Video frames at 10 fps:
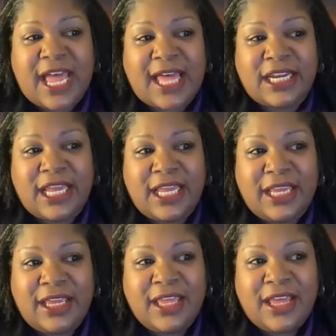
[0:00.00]
got
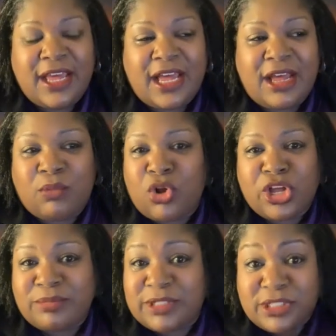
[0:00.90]

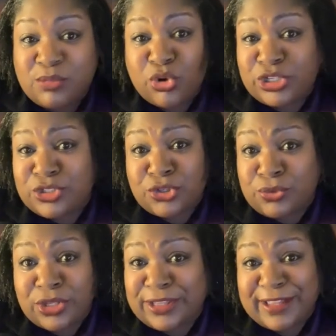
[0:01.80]
woke up this morning
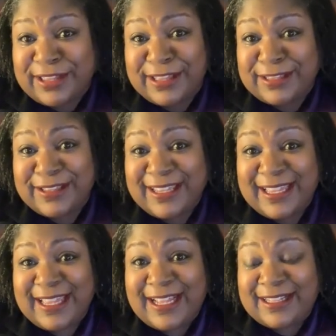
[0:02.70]
to a
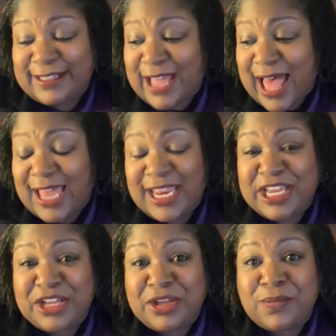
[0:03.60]

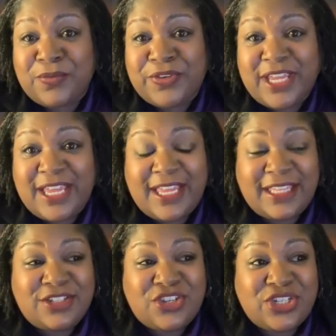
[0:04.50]
IM,
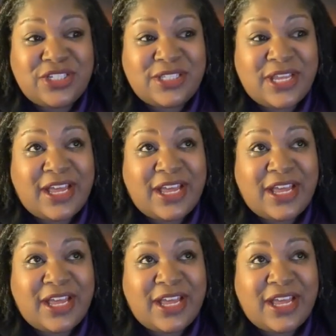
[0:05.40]
and she's